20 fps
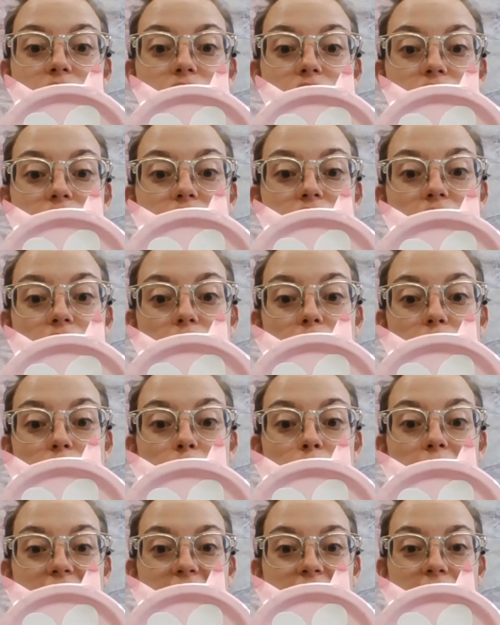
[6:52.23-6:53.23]
2
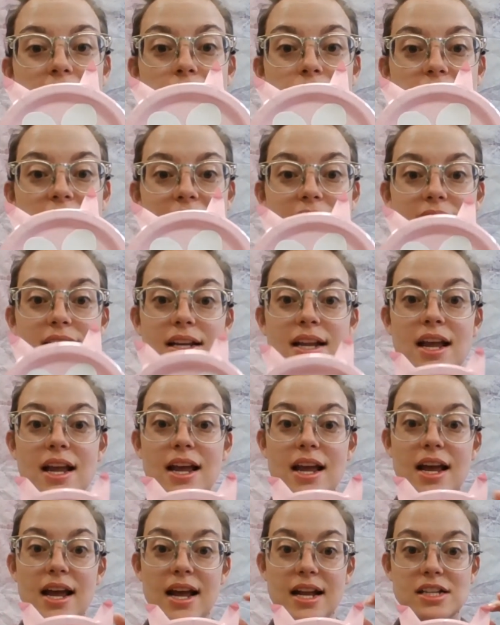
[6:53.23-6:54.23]
piggy feet,
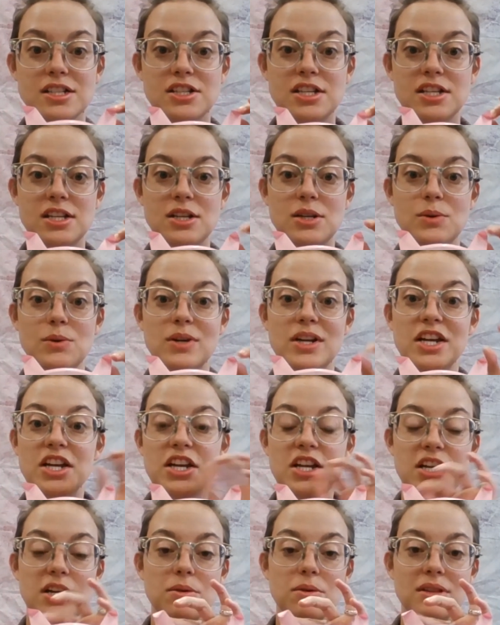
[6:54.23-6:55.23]
and 2
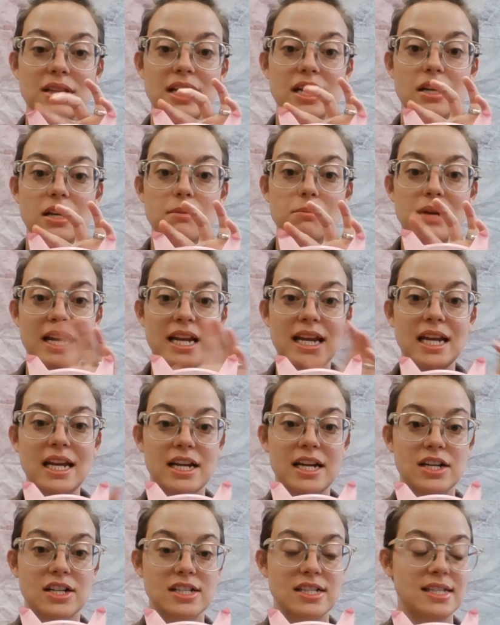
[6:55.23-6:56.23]
cute little piggy
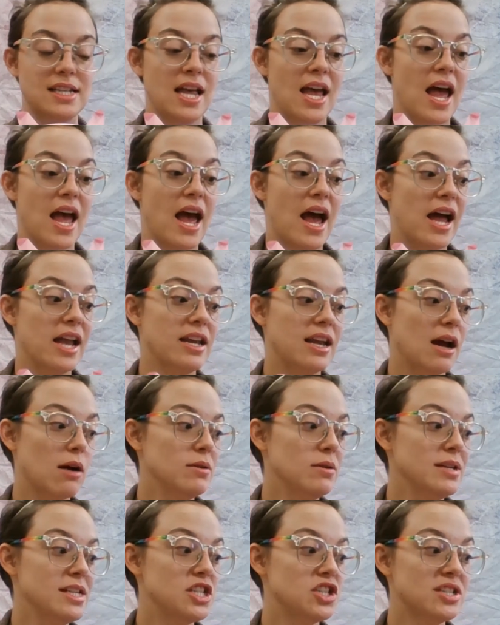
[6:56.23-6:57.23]
ears. And now
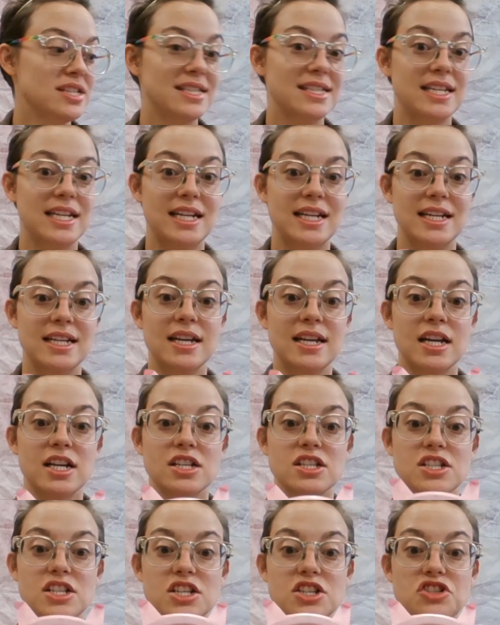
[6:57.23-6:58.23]
we just need
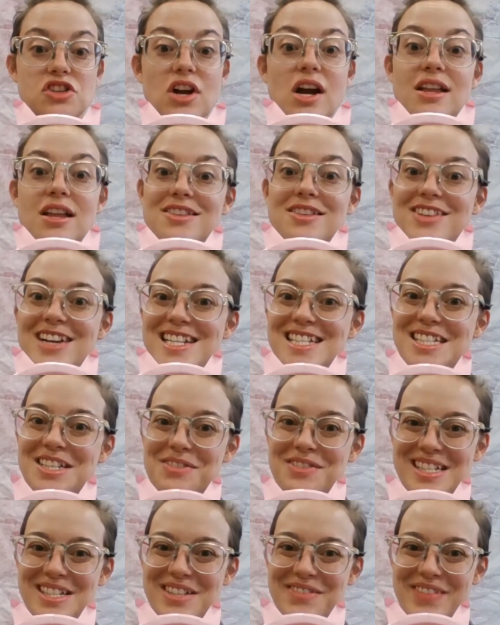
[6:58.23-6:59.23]
to draw the rest of
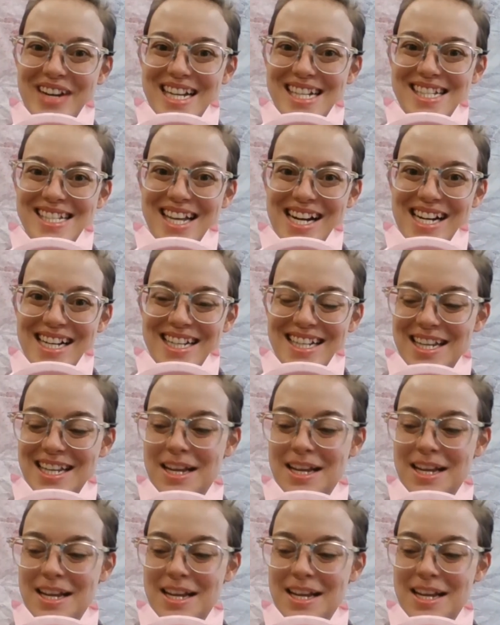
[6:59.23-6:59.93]
his face on.